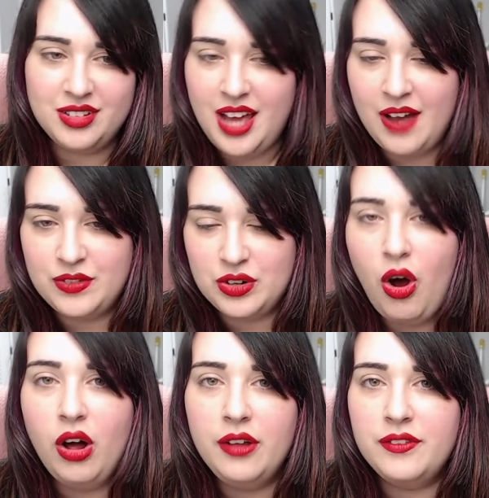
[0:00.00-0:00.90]
After
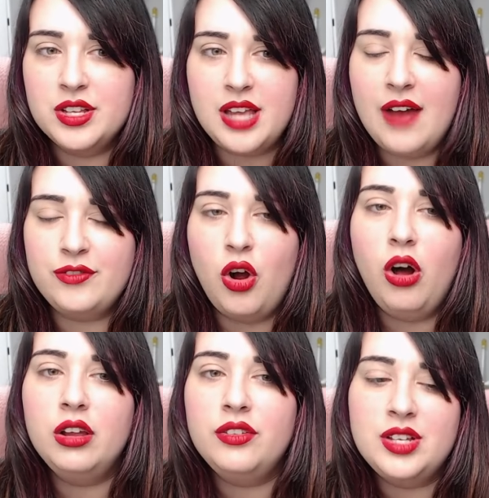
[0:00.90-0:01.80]
all of this, after
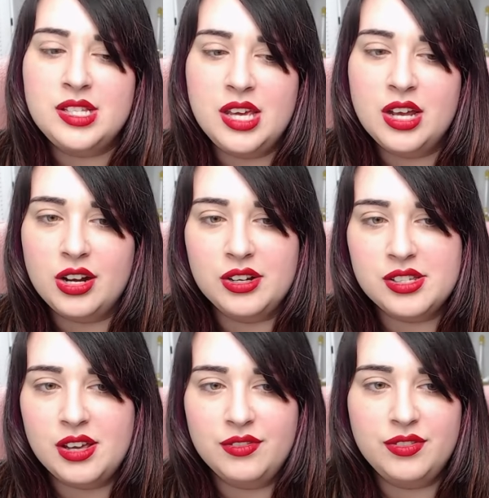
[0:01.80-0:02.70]
all of these years
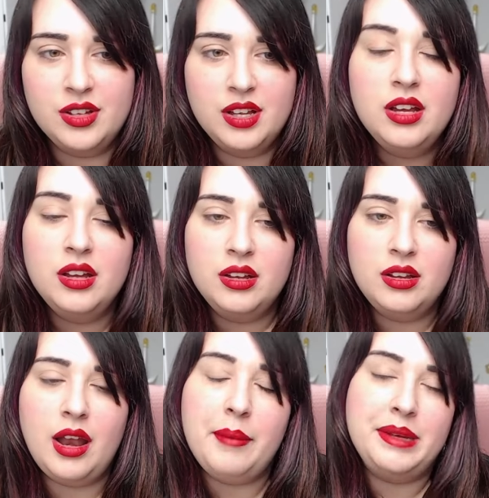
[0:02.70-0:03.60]
of,
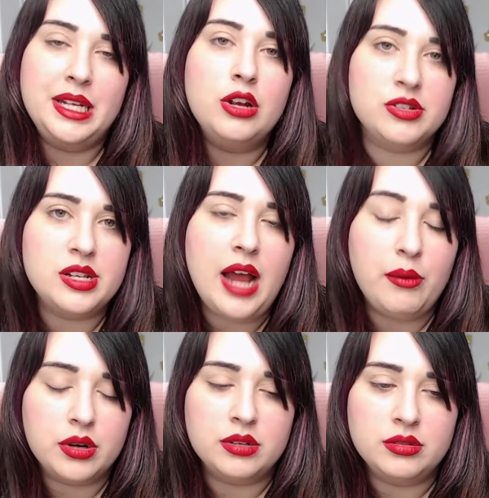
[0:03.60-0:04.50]
I mean, years in
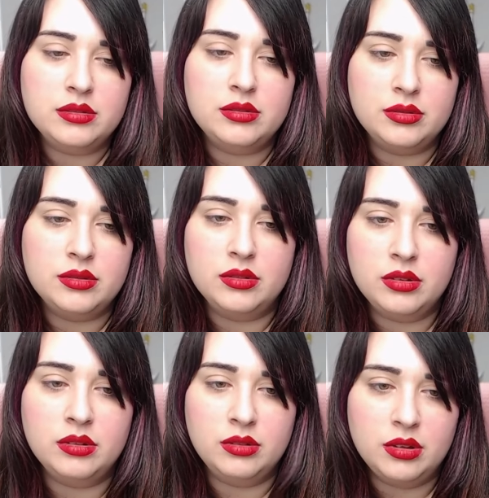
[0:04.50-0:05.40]
our
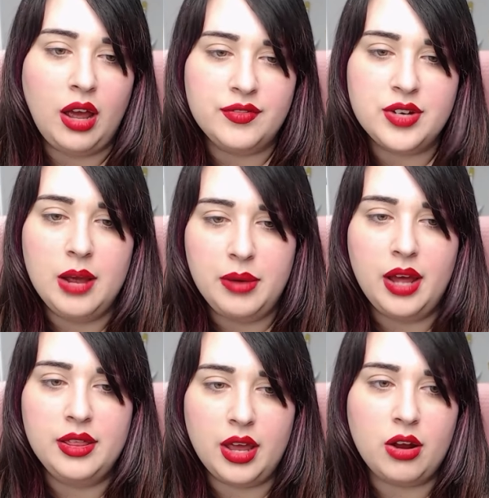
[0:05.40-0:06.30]
lifetime, not
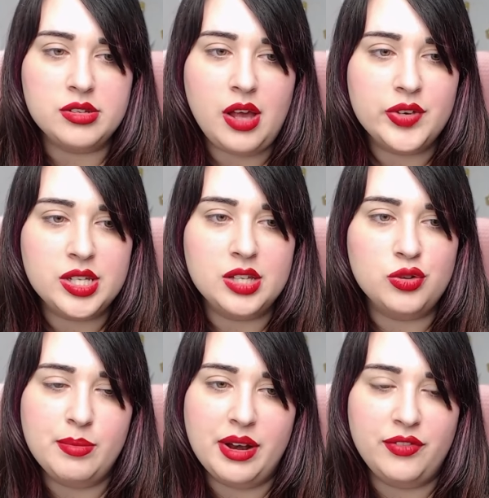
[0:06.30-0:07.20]
in theirs. Obviously, it's only
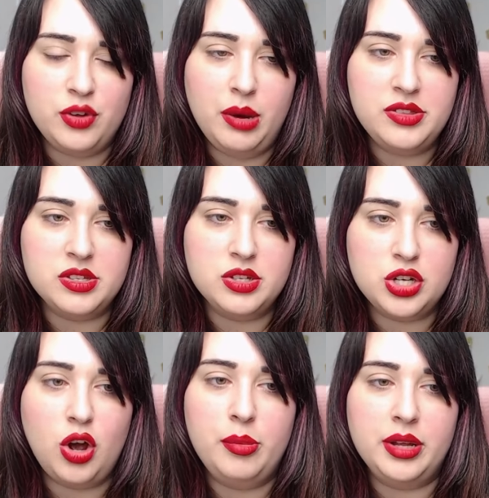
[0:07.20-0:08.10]
been a few months in the
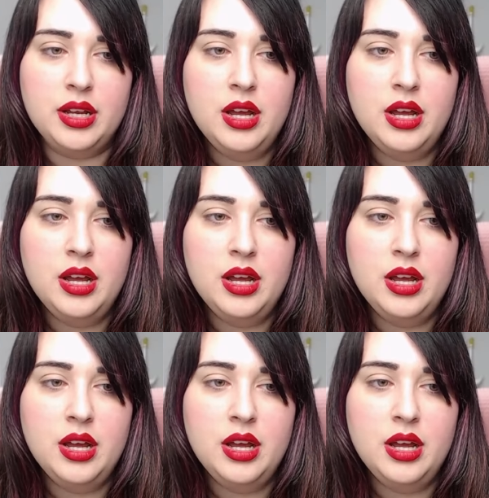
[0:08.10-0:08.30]
show. But